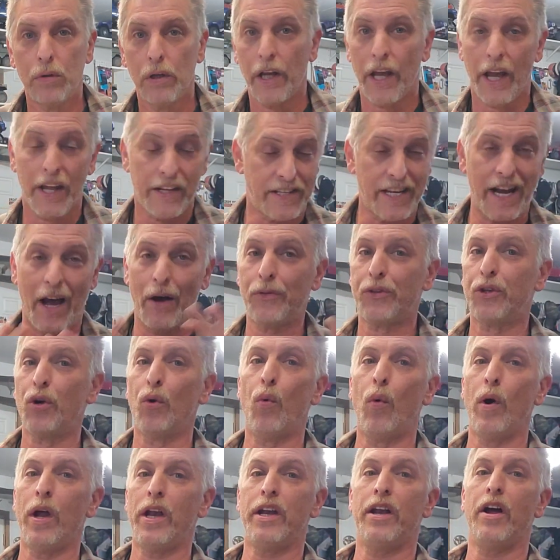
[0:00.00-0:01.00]
It's out the
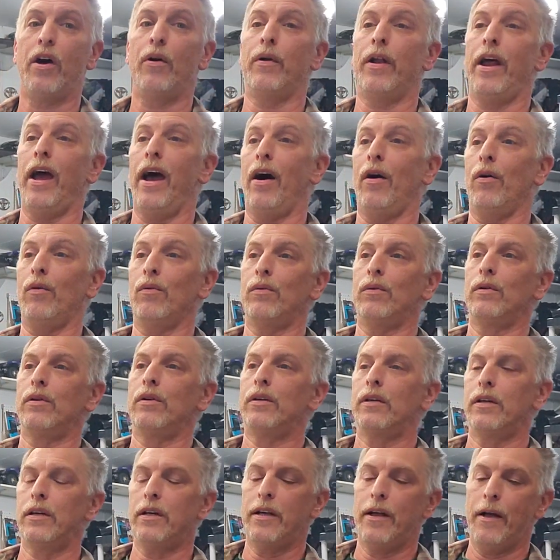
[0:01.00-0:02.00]
window now.
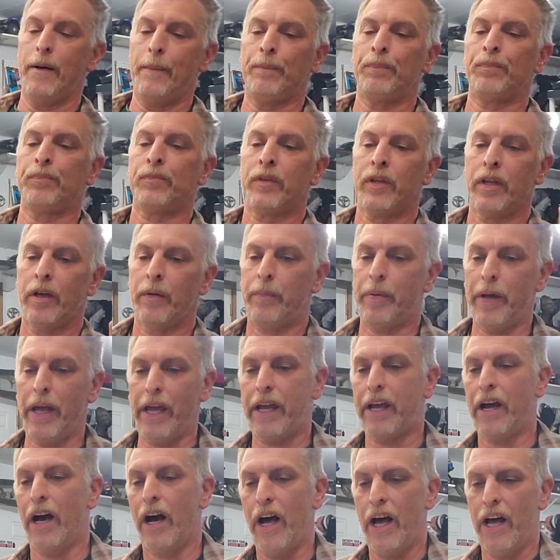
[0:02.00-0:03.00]

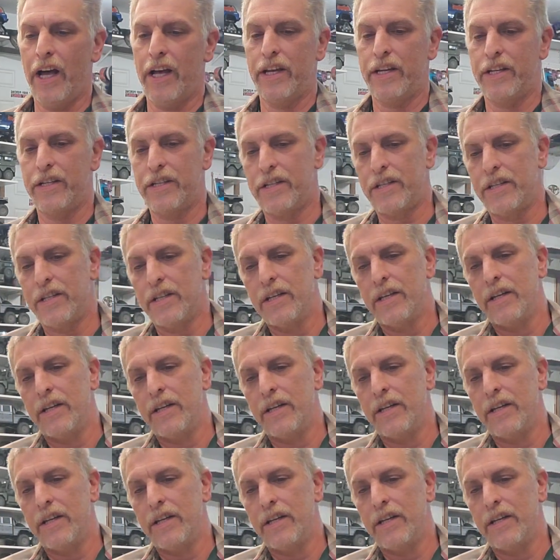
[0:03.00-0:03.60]
Because